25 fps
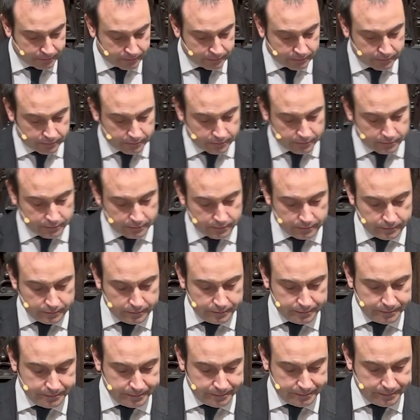
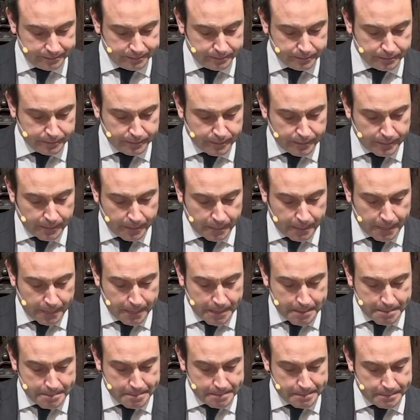No one is speaking in this clip.